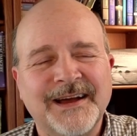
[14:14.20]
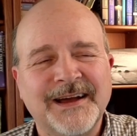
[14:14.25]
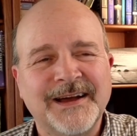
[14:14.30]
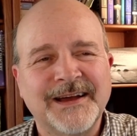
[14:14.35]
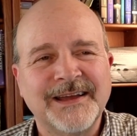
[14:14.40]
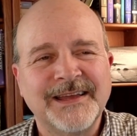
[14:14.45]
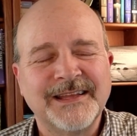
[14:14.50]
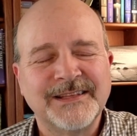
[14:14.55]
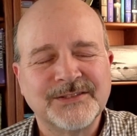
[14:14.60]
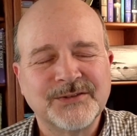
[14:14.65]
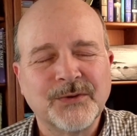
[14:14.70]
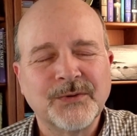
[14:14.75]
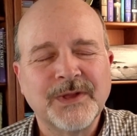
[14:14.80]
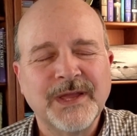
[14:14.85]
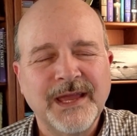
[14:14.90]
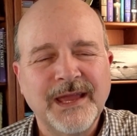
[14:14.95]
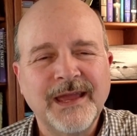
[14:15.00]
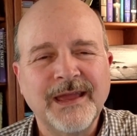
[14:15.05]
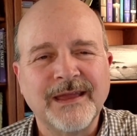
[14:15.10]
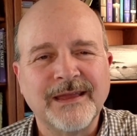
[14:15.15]
It's
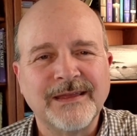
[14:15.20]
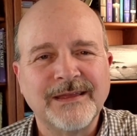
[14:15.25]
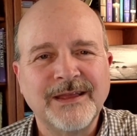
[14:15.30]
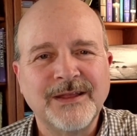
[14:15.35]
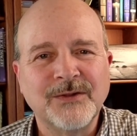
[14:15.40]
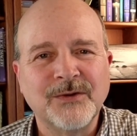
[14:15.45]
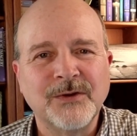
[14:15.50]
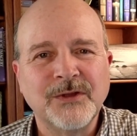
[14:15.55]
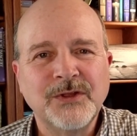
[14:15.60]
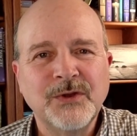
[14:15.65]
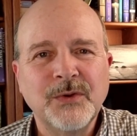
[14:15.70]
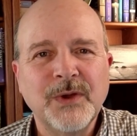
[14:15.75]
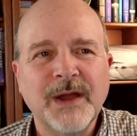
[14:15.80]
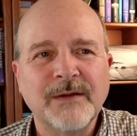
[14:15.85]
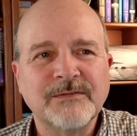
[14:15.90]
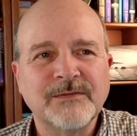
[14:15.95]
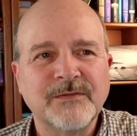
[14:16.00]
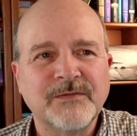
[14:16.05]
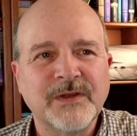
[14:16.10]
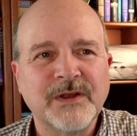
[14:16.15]
okay. You know, you
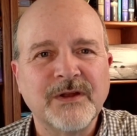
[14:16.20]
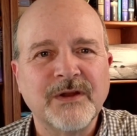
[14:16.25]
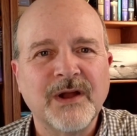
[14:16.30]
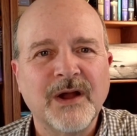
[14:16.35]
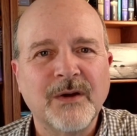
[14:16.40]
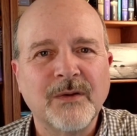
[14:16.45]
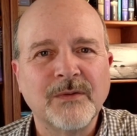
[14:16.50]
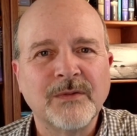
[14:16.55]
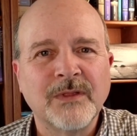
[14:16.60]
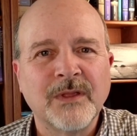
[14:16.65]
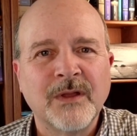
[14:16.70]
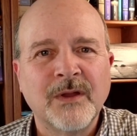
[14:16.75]
have to figure out